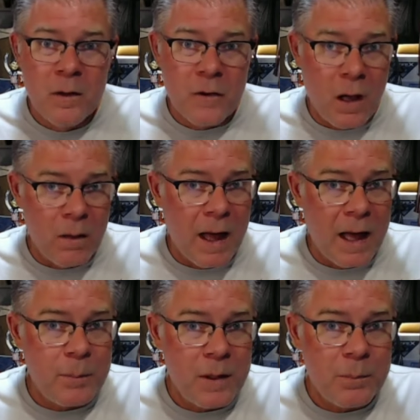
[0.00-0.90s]
A
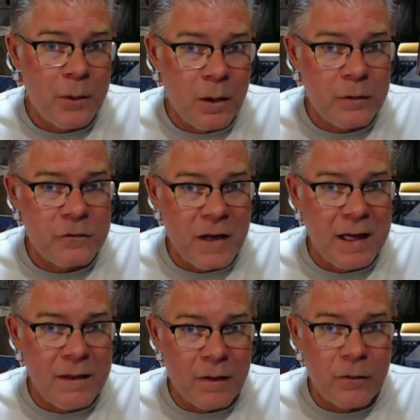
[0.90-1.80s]
lot of people are
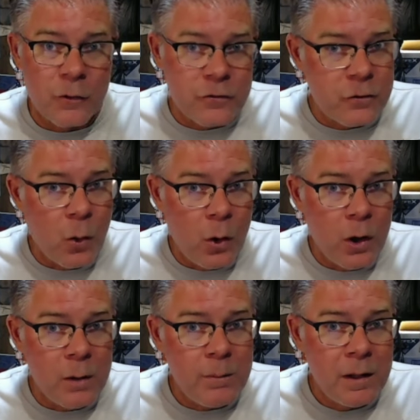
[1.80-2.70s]
saying that the
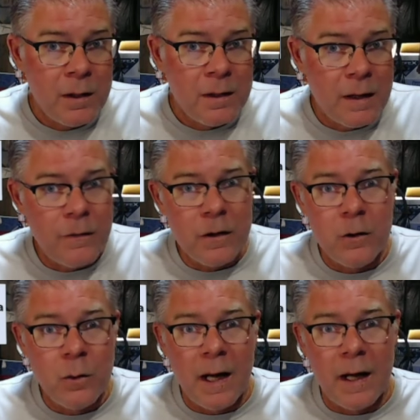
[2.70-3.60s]
storm in the
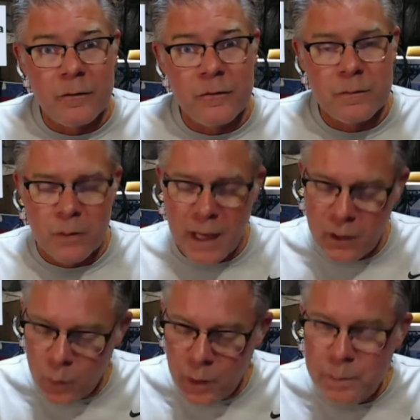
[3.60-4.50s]
U.S., I
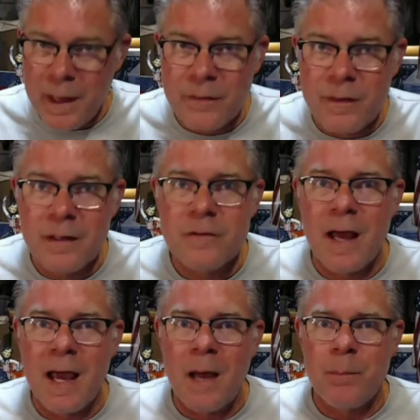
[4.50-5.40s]
don't want bad things to
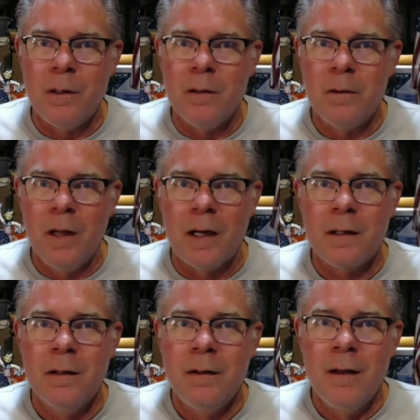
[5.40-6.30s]
happen. Look,
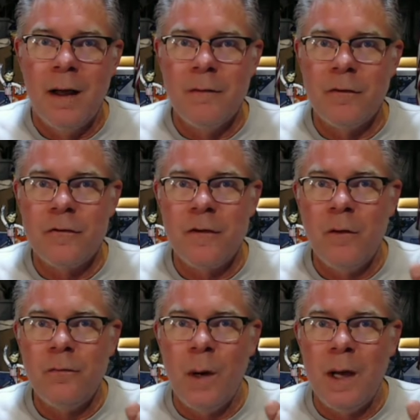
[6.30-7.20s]
I have a
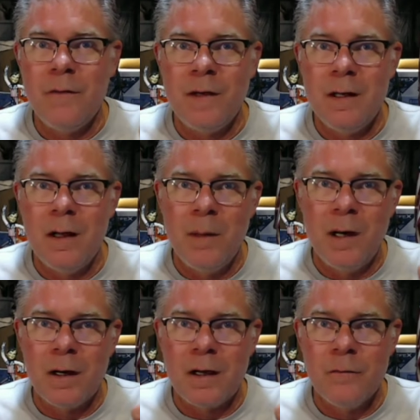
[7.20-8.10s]
self-waving
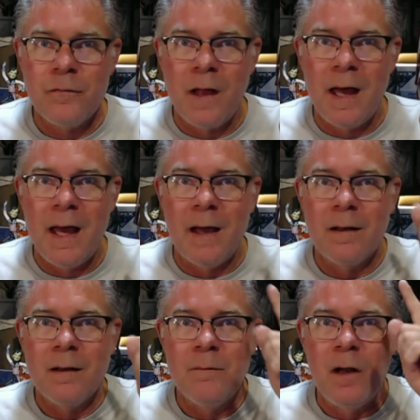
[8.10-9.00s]
American flag,
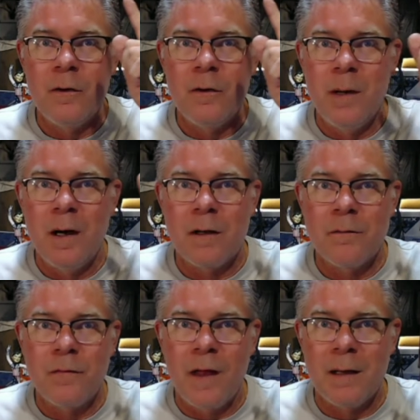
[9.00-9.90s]
another American
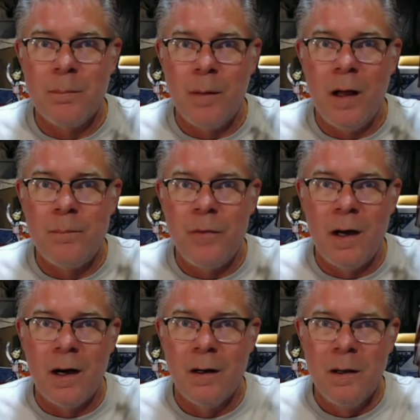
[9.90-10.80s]
flag up
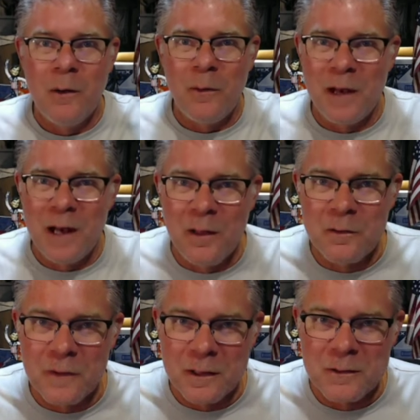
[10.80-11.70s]
there with an
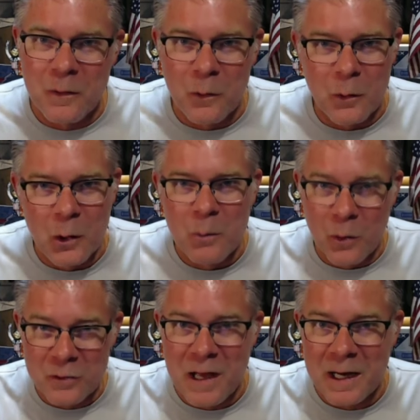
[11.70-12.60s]
elephant in the room.
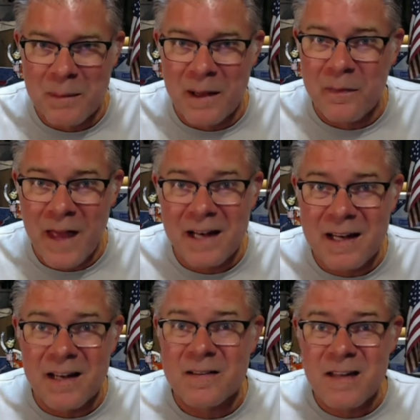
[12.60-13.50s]
We'll talk about that
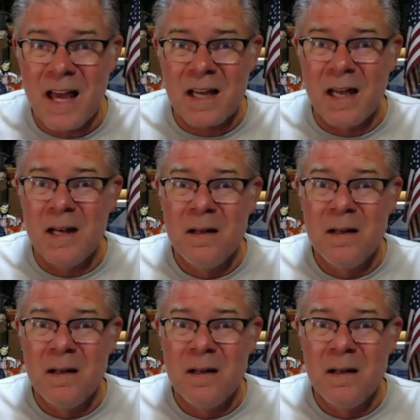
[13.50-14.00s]
in a second.